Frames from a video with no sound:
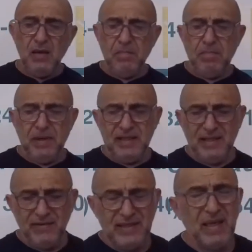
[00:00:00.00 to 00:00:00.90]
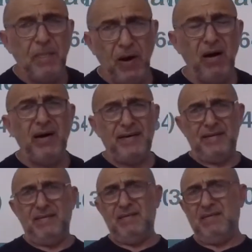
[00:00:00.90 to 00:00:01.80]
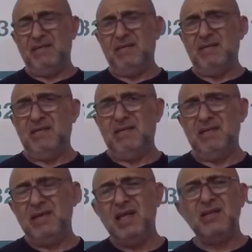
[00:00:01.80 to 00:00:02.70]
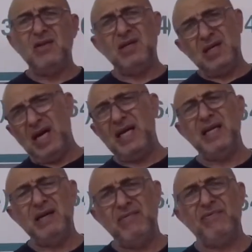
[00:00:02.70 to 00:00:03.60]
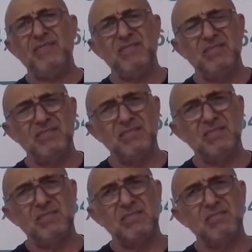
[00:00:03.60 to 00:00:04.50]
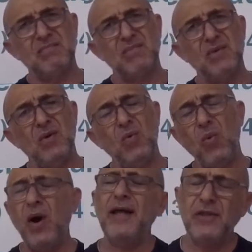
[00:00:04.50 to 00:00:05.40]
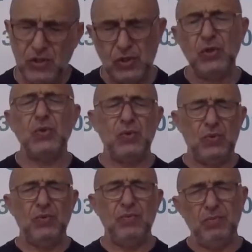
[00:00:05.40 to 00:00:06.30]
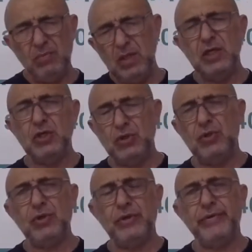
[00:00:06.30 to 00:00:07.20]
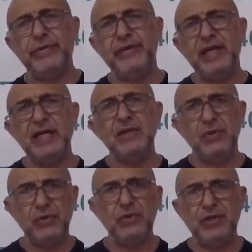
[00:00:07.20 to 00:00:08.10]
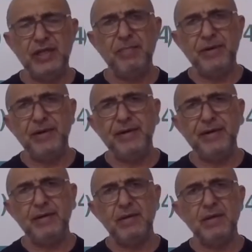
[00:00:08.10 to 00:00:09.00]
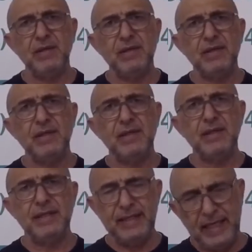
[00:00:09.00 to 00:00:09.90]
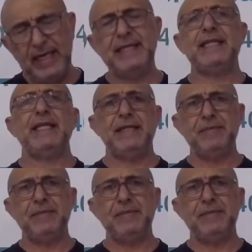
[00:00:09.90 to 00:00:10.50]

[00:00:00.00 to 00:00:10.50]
but there is a part that you kind of want to make sure that you deburr it nicely,